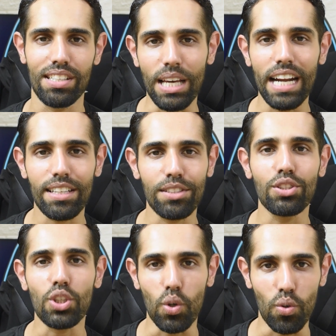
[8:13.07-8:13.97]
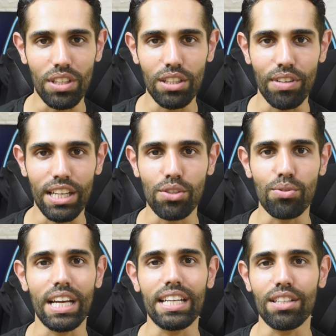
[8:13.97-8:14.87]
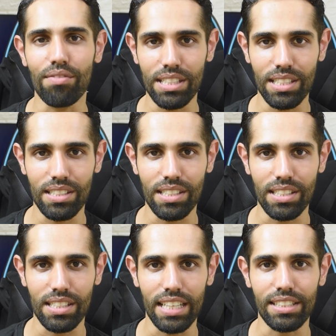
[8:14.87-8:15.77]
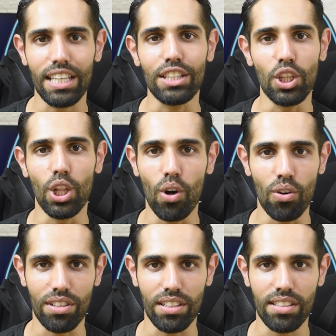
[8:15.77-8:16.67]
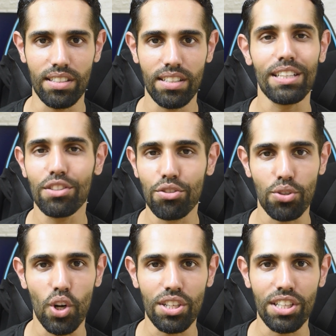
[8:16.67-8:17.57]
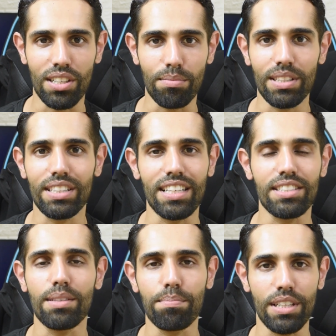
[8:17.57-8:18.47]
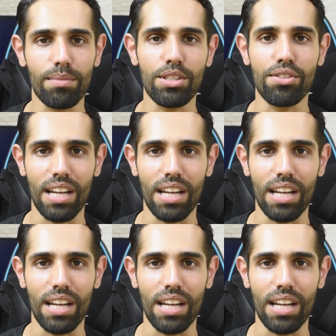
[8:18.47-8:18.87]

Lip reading: That is the only way to get investing success in the long run. But in the short term, things are pretty much